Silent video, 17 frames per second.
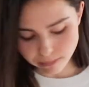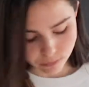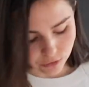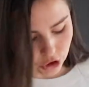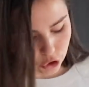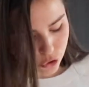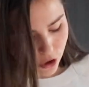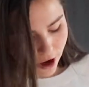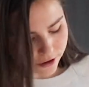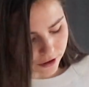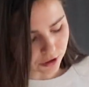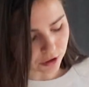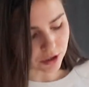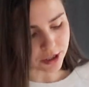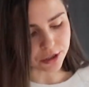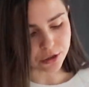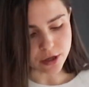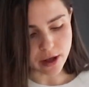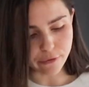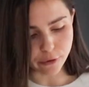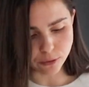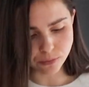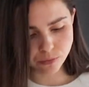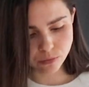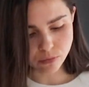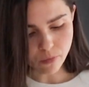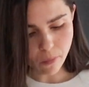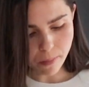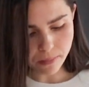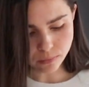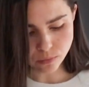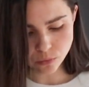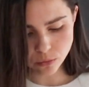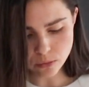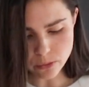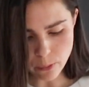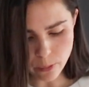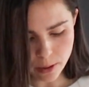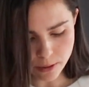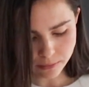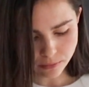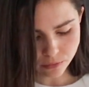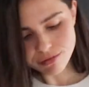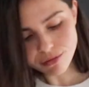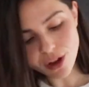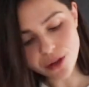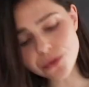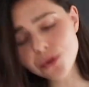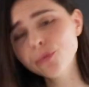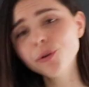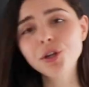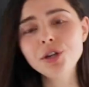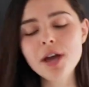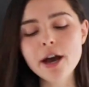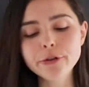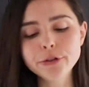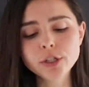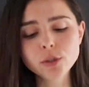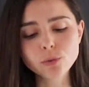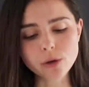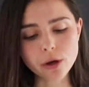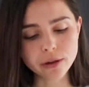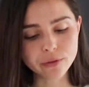These crackers are next level. And they're really healthy as well.